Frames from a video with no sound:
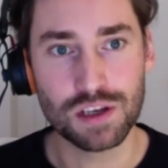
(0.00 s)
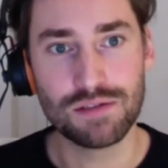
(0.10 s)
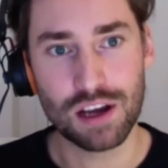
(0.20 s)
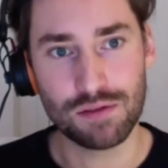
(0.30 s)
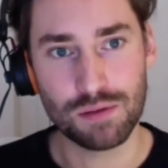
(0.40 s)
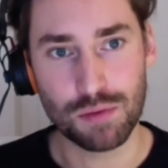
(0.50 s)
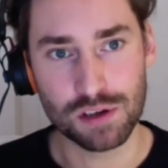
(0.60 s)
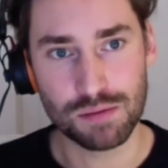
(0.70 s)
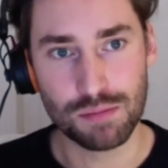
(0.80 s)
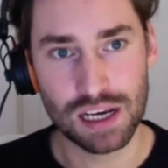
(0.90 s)
we even have the
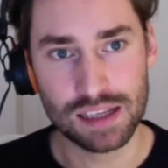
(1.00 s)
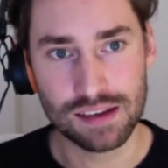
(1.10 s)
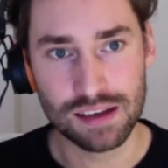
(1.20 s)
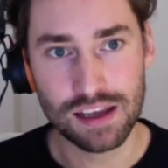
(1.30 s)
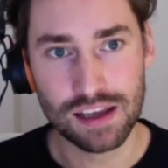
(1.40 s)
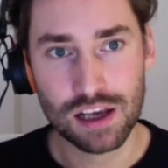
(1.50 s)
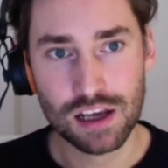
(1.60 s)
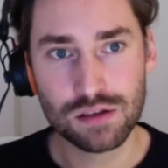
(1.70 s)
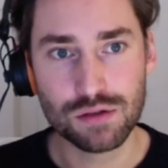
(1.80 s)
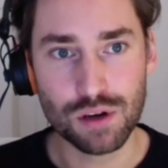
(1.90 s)
possibility
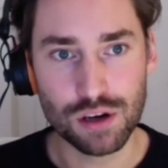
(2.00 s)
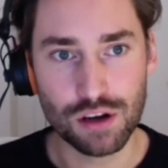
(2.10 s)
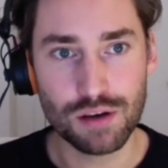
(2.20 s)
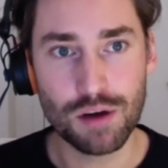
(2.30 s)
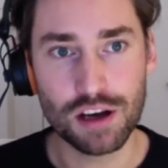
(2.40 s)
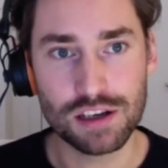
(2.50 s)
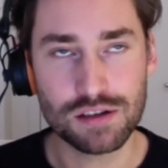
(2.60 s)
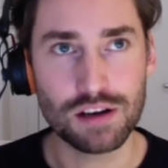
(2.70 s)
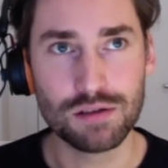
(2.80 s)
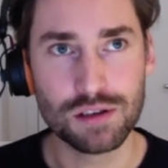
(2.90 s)
to
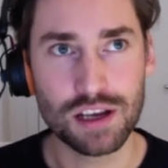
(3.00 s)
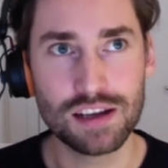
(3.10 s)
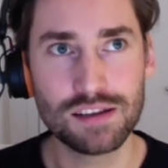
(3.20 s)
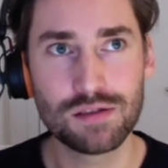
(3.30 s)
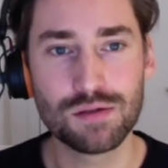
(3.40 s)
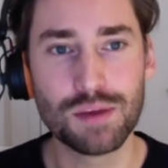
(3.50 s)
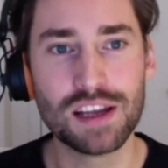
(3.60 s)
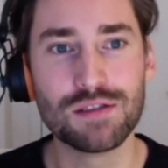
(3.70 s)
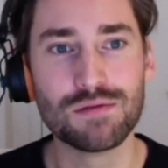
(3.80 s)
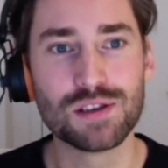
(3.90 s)
anonymize, how do you say that? To
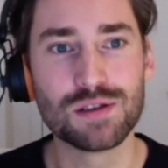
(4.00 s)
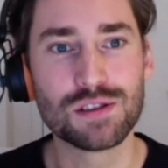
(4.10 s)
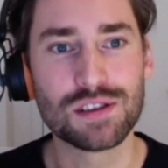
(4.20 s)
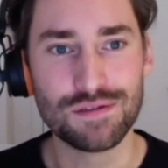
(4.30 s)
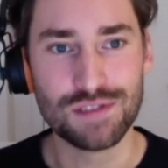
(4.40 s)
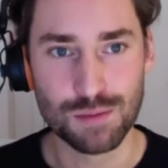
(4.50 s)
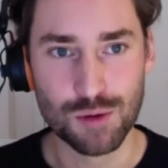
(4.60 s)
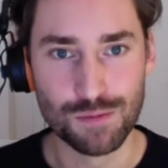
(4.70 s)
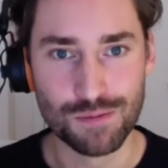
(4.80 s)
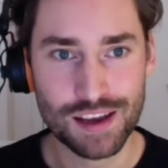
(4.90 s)
make the results
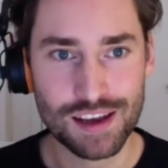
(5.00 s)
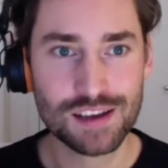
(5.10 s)
invisible.